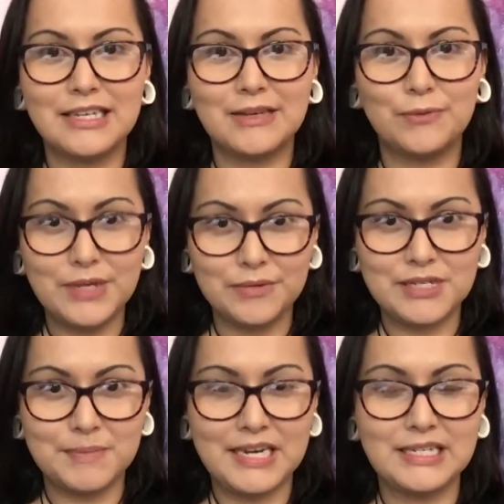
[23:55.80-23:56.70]
with
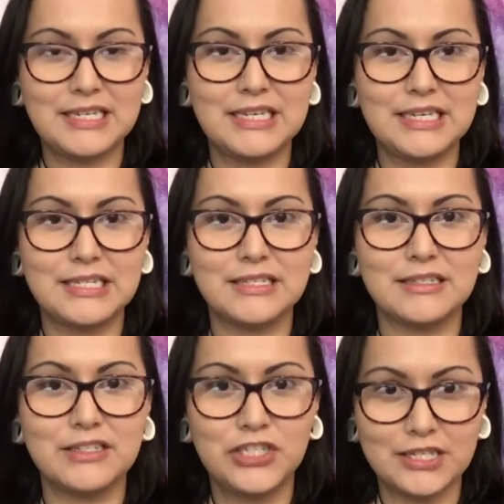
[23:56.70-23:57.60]
respect is
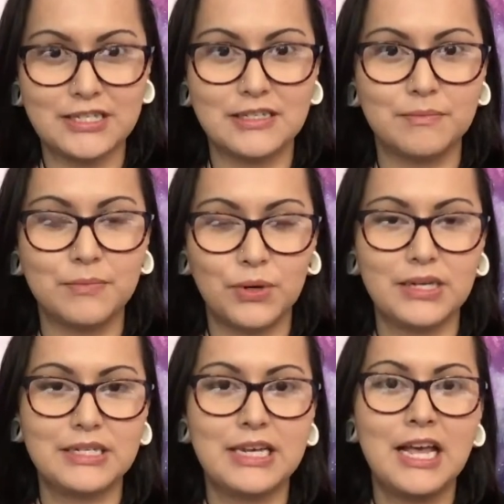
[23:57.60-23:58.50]
just as
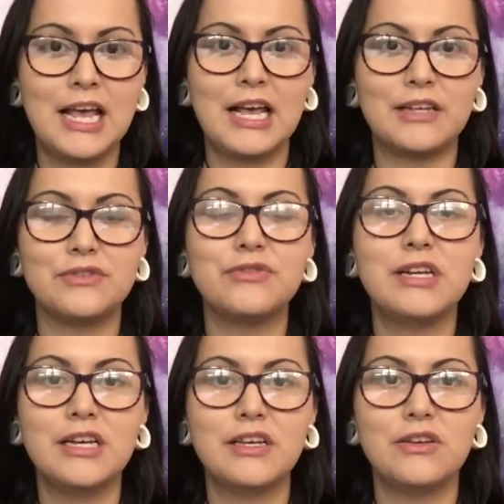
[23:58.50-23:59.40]
important as
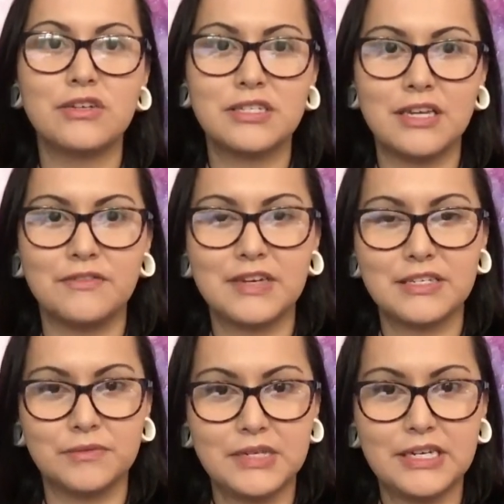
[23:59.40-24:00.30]
treating yourself as
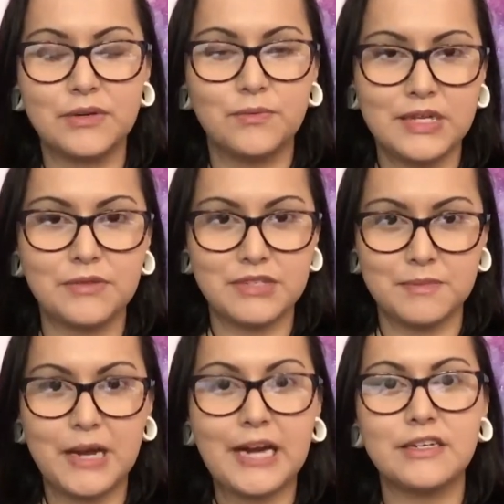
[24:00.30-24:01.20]
a reader with respect,